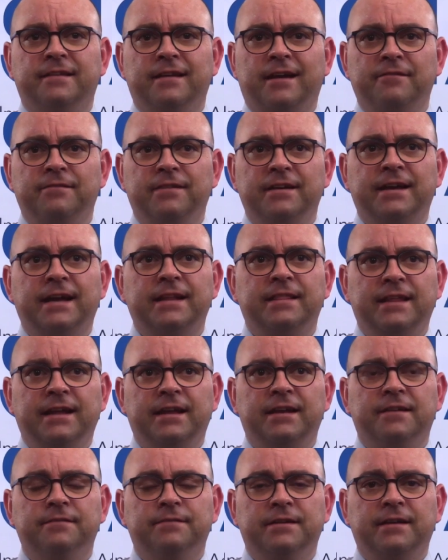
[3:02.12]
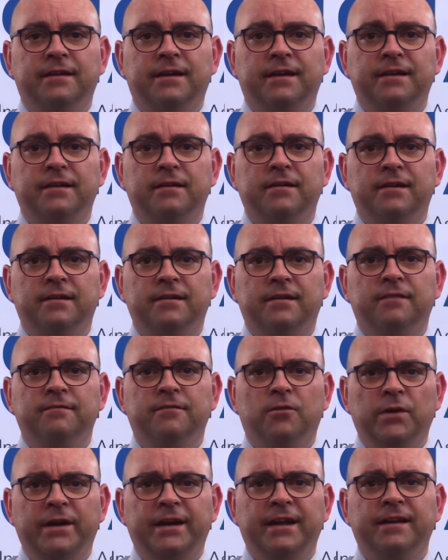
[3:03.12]
I think at the end of the day,
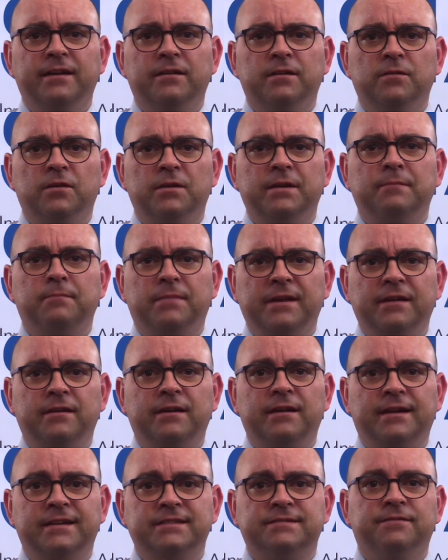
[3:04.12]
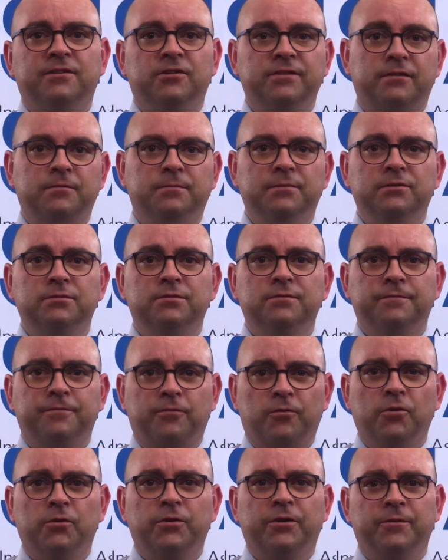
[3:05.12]
avoiding and being less vulnerable to
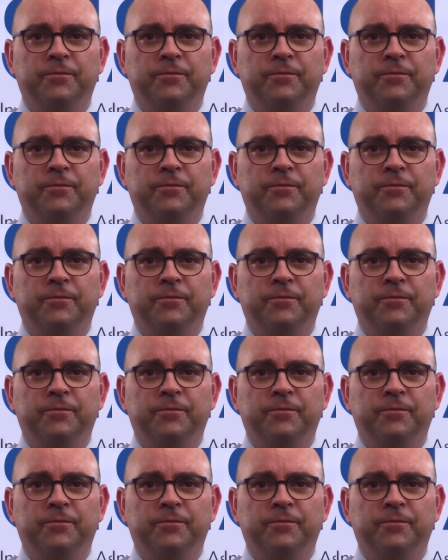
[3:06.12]
fraud.